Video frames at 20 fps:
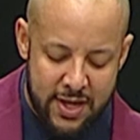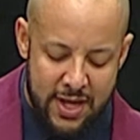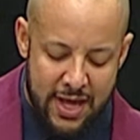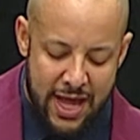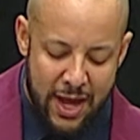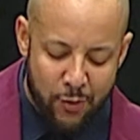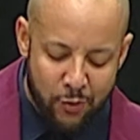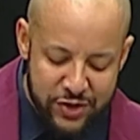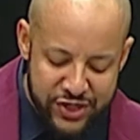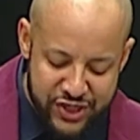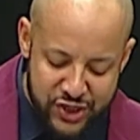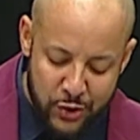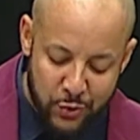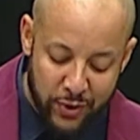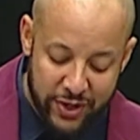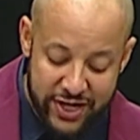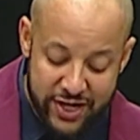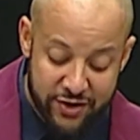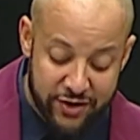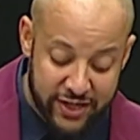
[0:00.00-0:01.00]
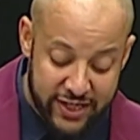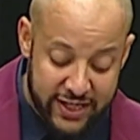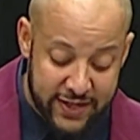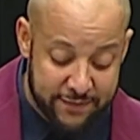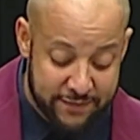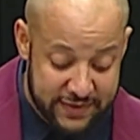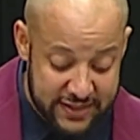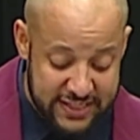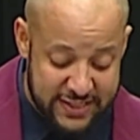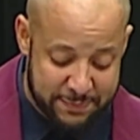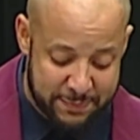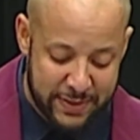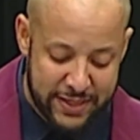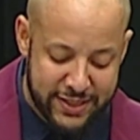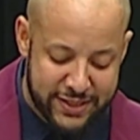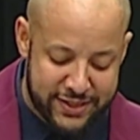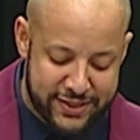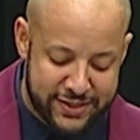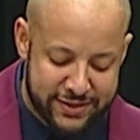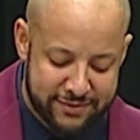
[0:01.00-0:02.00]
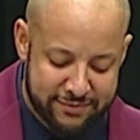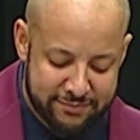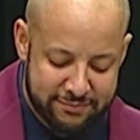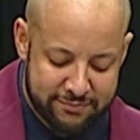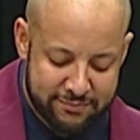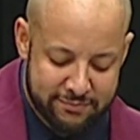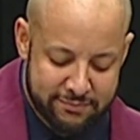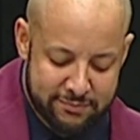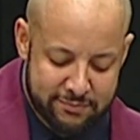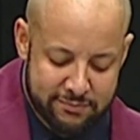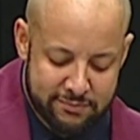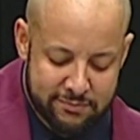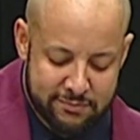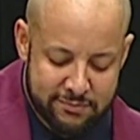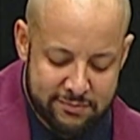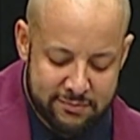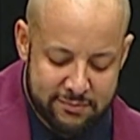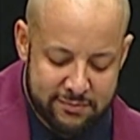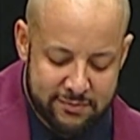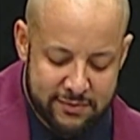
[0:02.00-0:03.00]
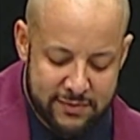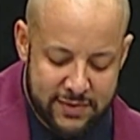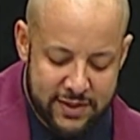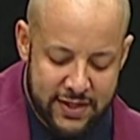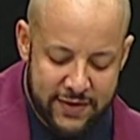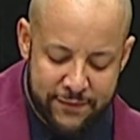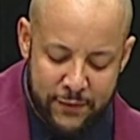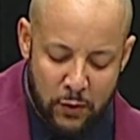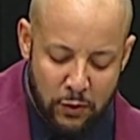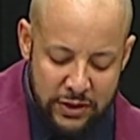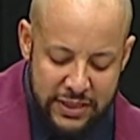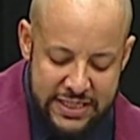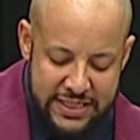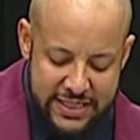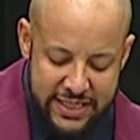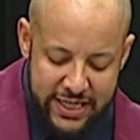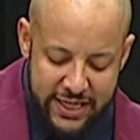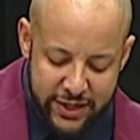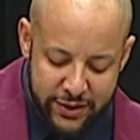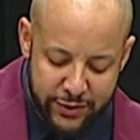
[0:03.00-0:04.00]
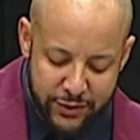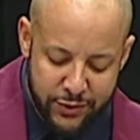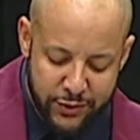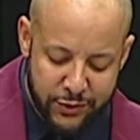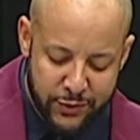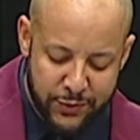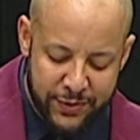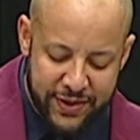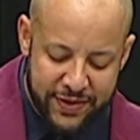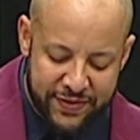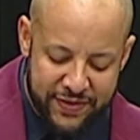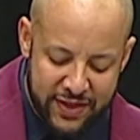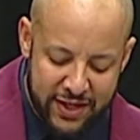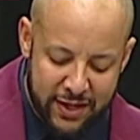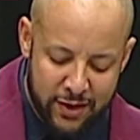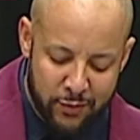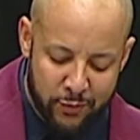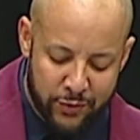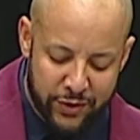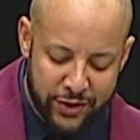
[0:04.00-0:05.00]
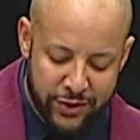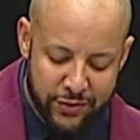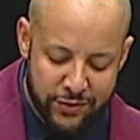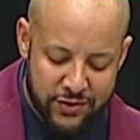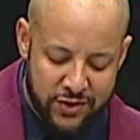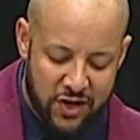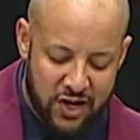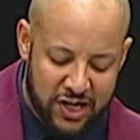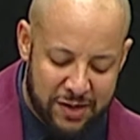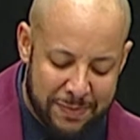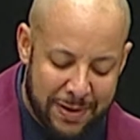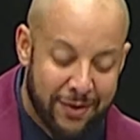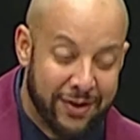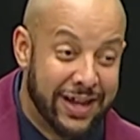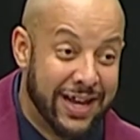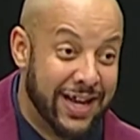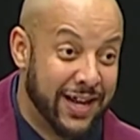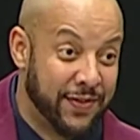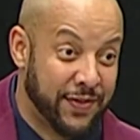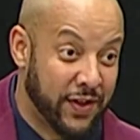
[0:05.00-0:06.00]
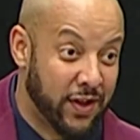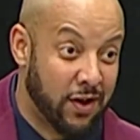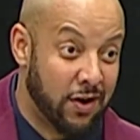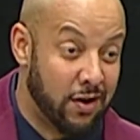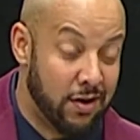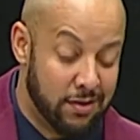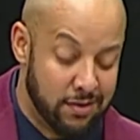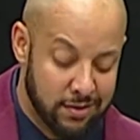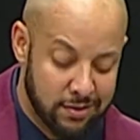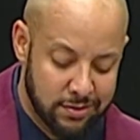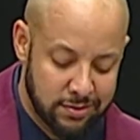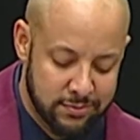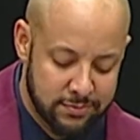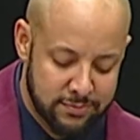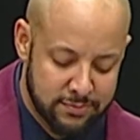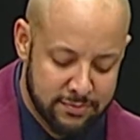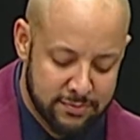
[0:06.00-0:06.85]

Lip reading: I wish you were here to give this speech, if only to hear you do the thing where you talk about getting the call.